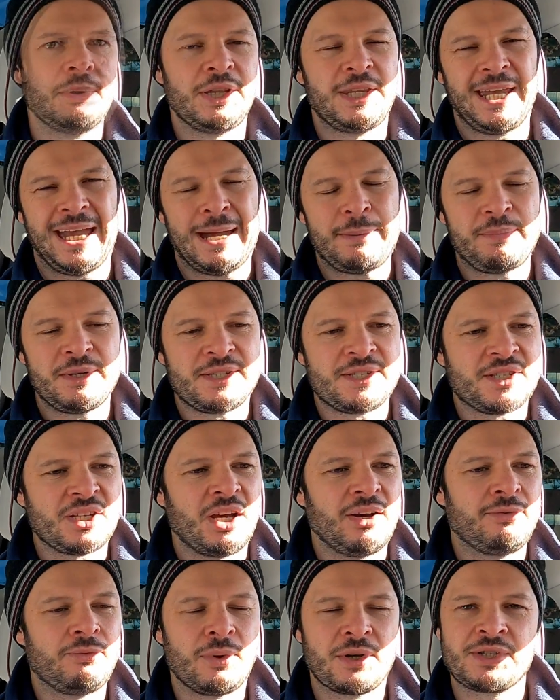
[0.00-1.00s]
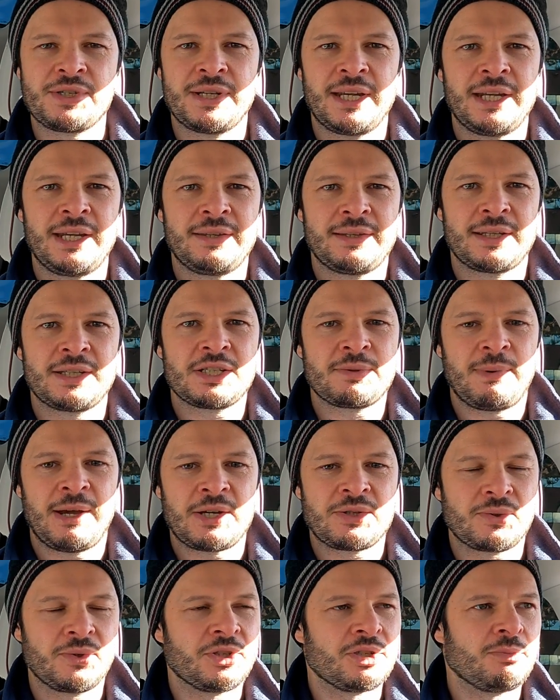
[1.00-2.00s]
But the app itself wasn't anything
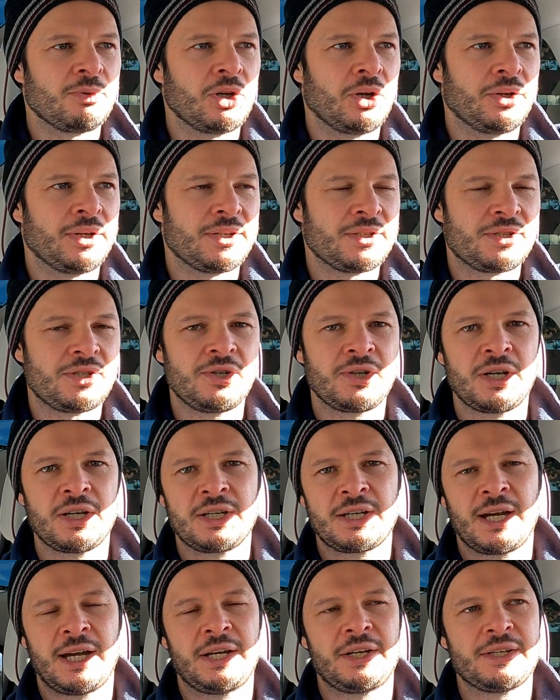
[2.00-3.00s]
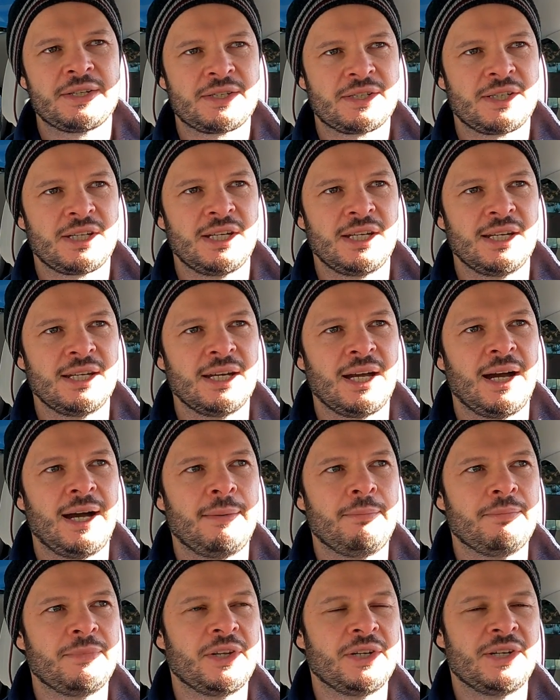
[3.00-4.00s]
special, to be honest. You can kind of see
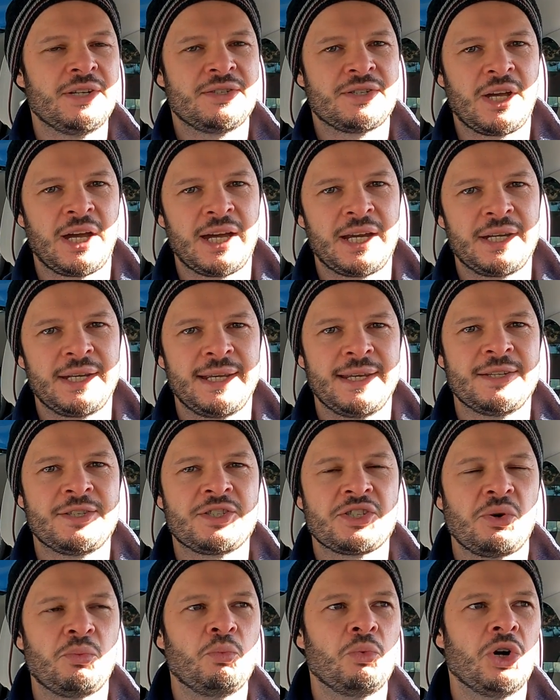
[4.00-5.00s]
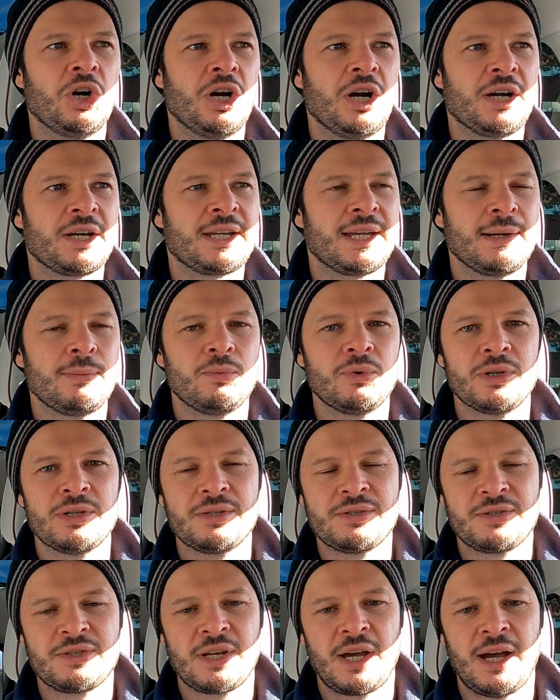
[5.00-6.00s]
um, the design needs some work. It
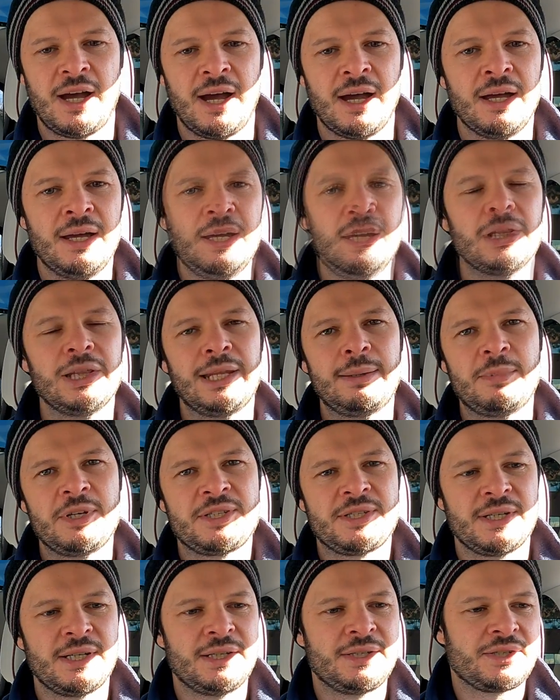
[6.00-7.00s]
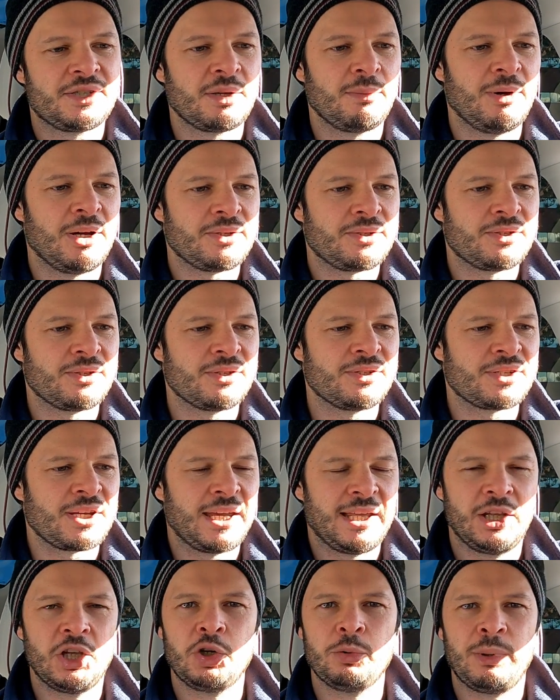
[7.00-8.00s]
was uh, not limited so much as
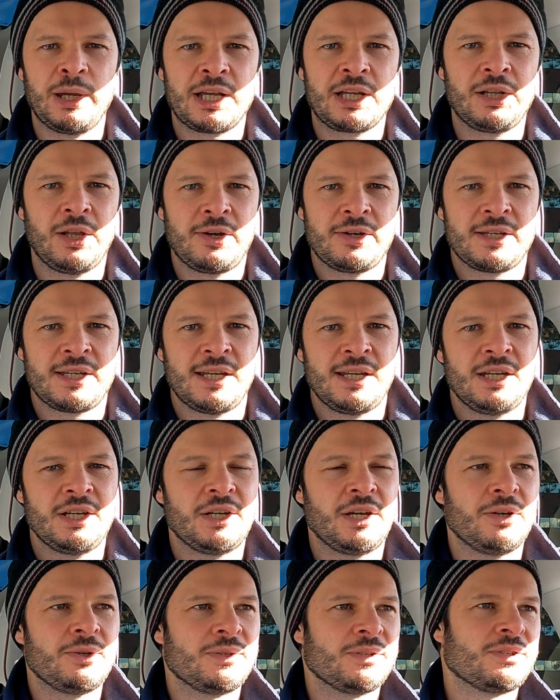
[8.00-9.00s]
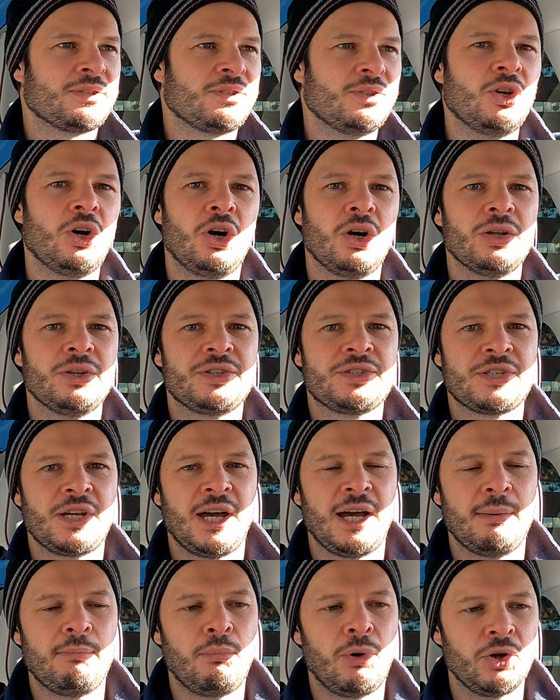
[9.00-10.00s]
a little bit clunky, you know, just not uh,
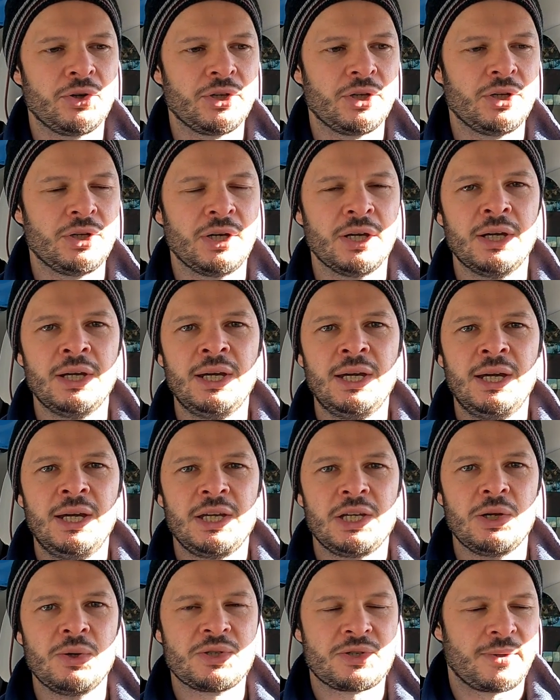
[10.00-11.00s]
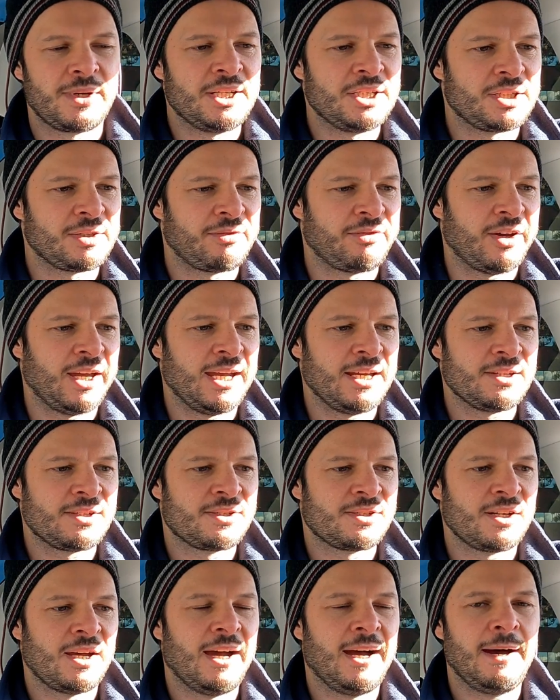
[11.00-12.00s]
a modern user
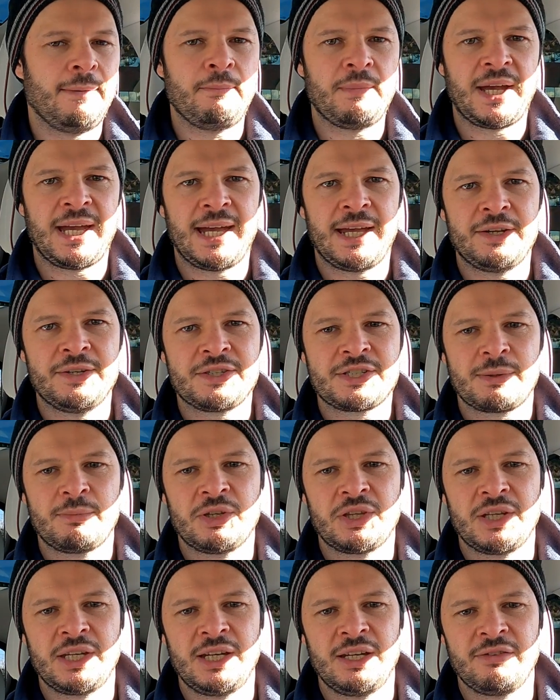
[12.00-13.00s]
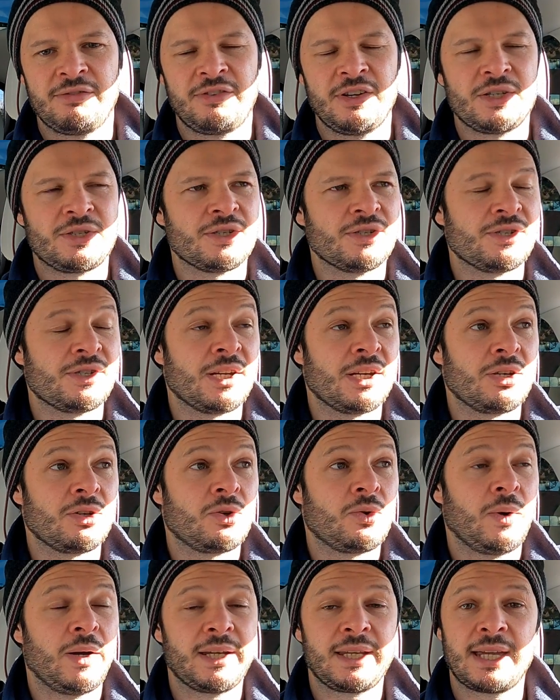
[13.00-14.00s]
interface. Um, and some of the features
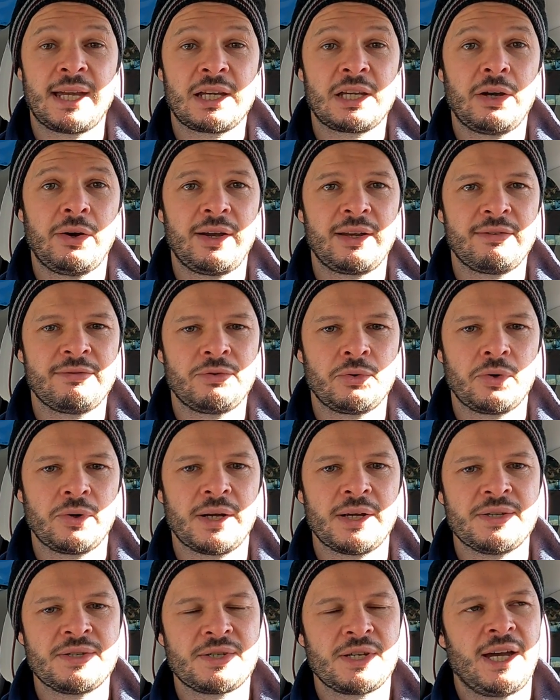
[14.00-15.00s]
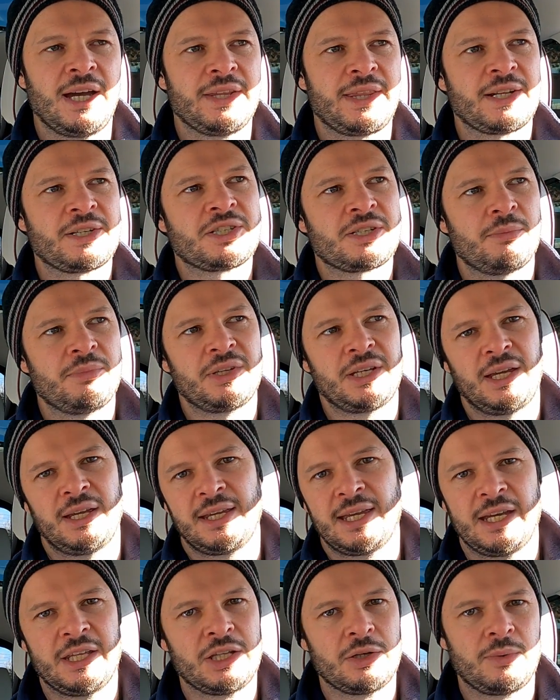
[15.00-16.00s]
didn't quite get going for us. Uh, that's something,
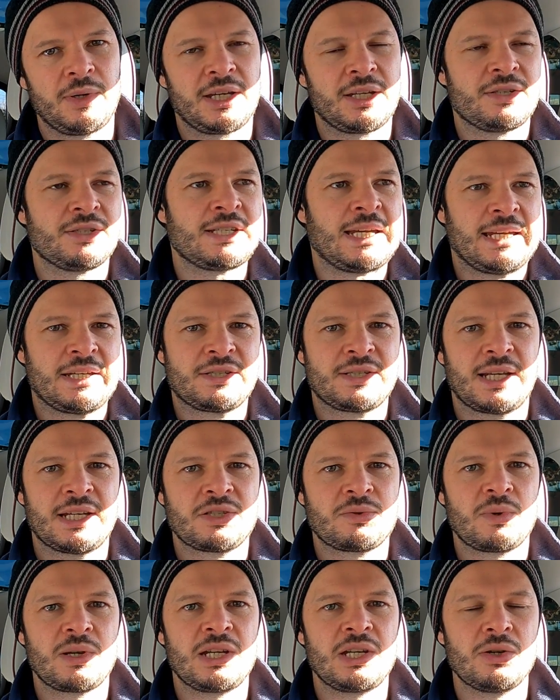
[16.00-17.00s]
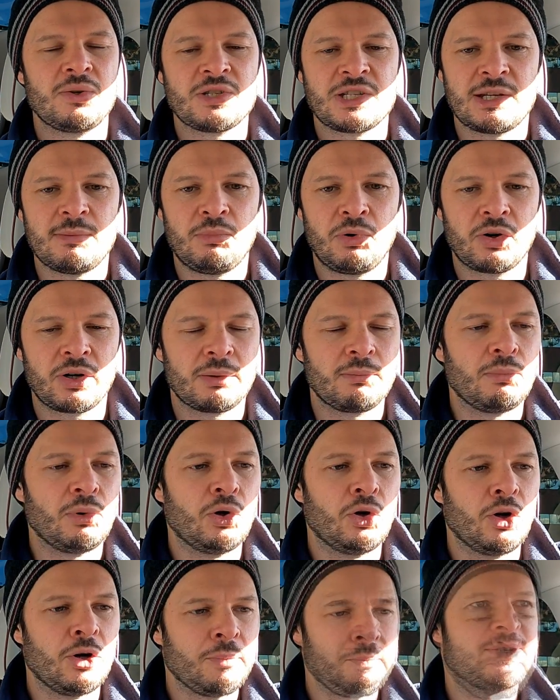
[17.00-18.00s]
again, that we can test as we use it more and
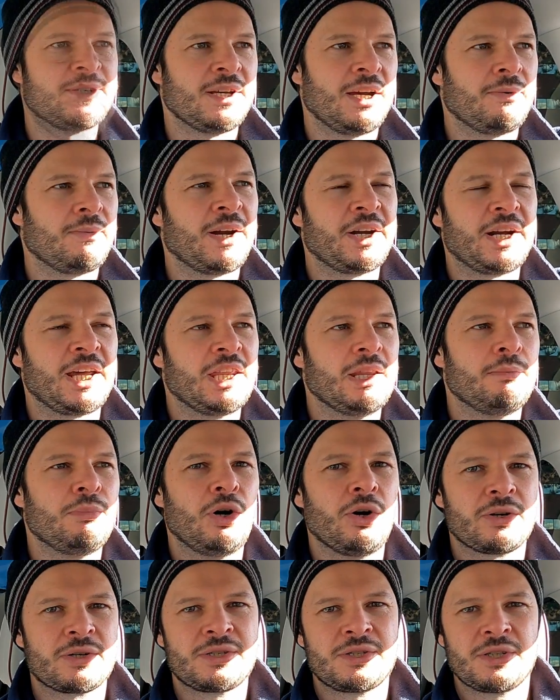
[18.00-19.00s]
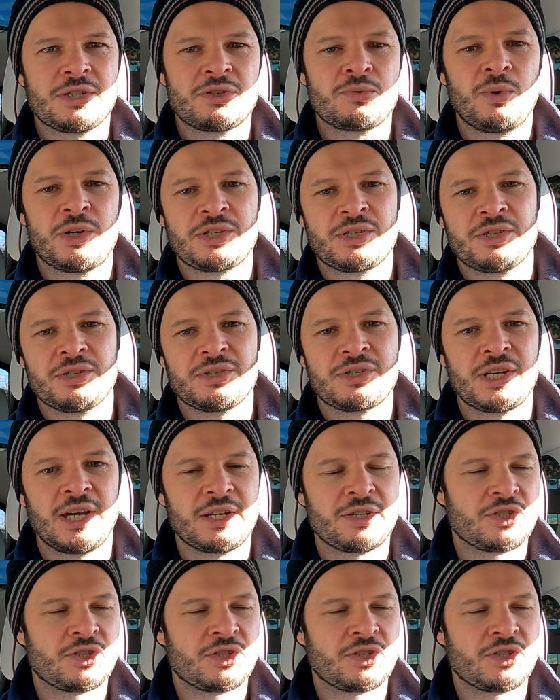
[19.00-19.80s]
more. But uh, right out of the box, just wasn't